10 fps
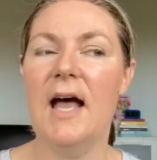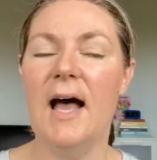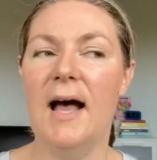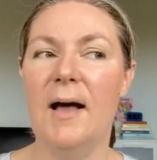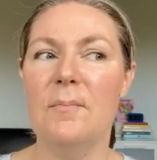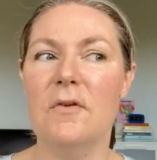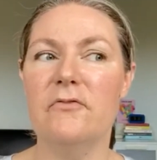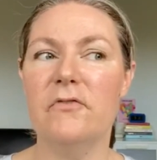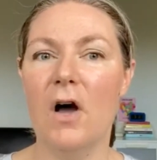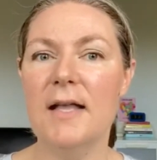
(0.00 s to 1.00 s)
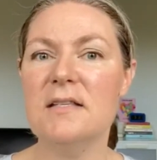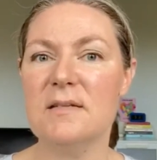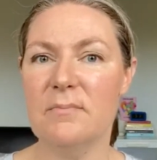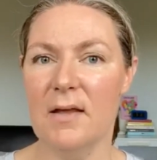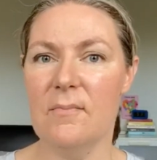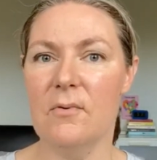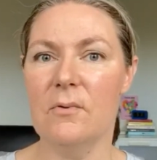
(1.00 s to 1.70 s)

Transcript: Find some people